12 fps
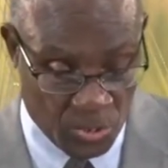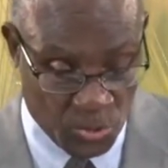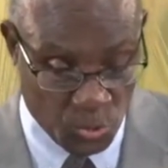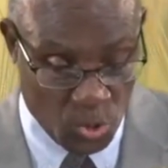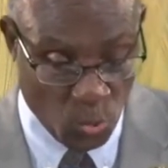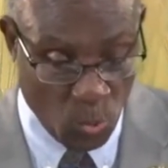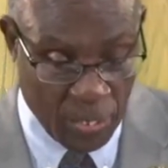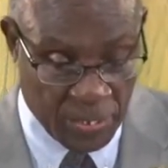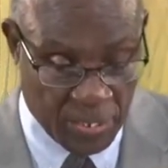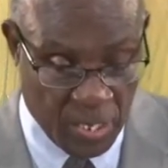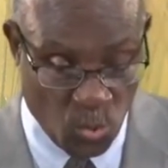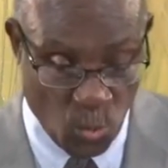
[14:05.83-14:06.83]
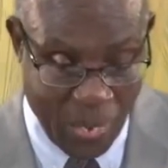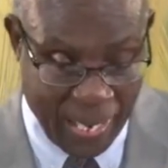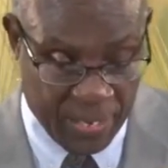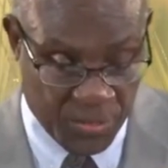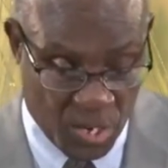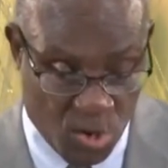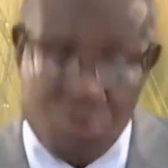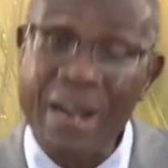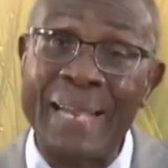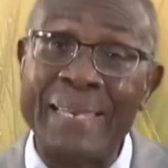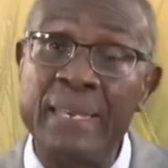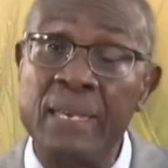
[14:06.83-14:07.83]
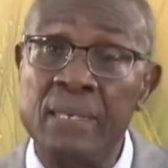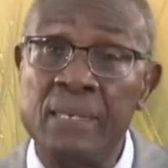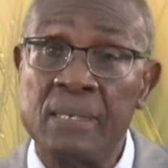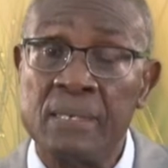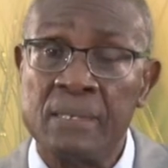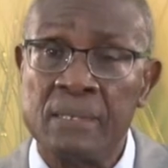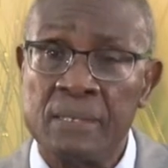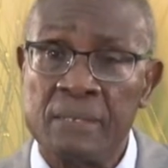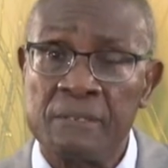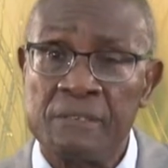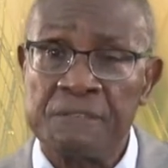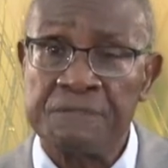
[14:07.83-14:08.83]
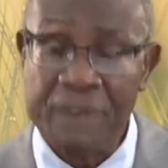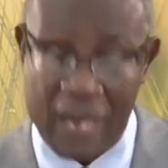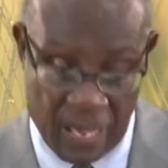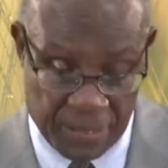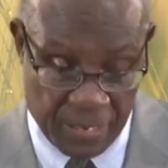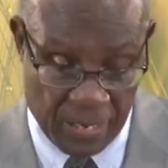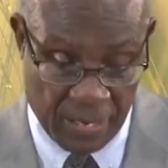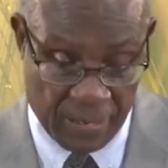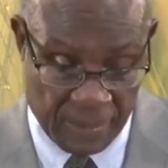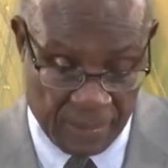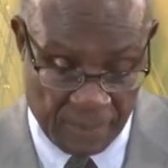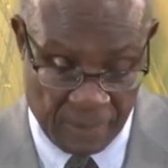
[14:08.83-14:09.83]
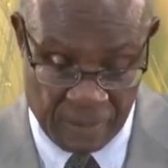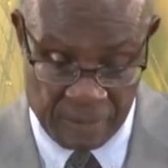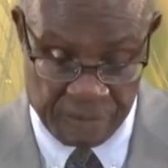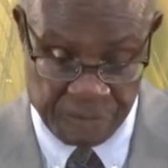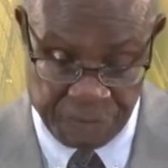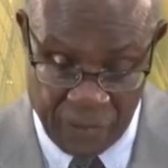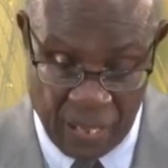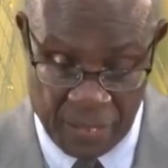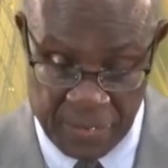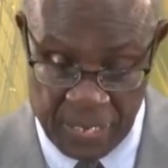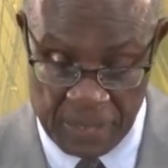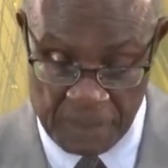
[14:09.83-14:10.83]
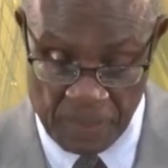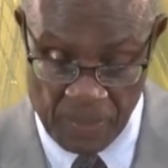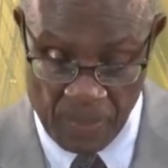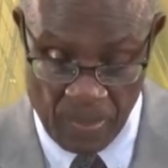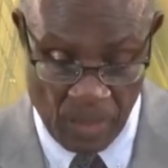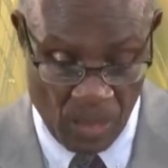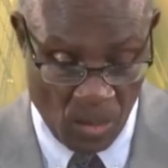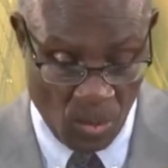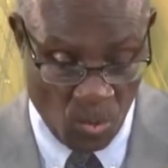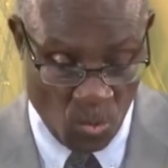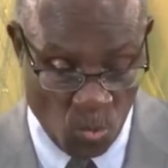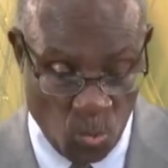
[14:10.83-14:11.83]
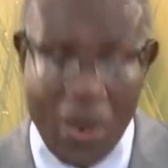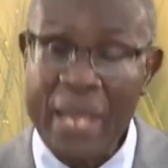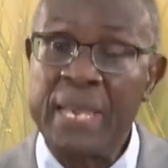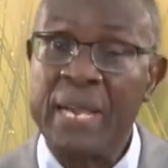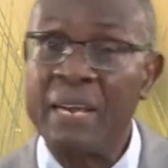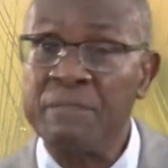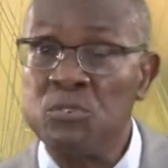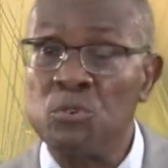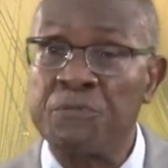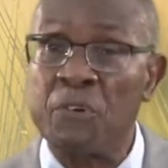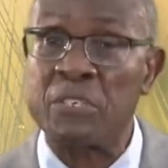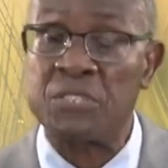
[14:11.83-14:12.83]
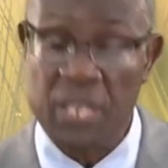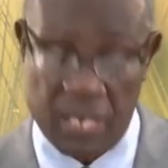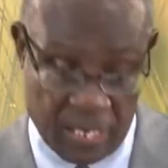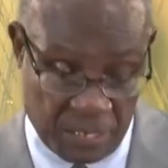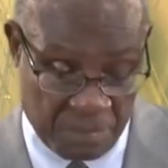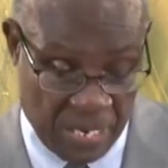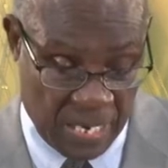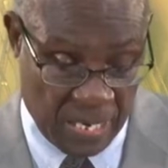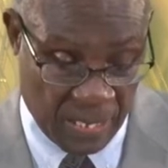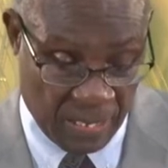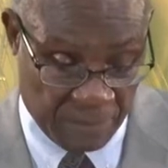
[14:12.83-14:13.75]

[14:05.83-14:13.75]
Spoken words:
Do you wonder why the cry, Father, Father, why have you forsaken me?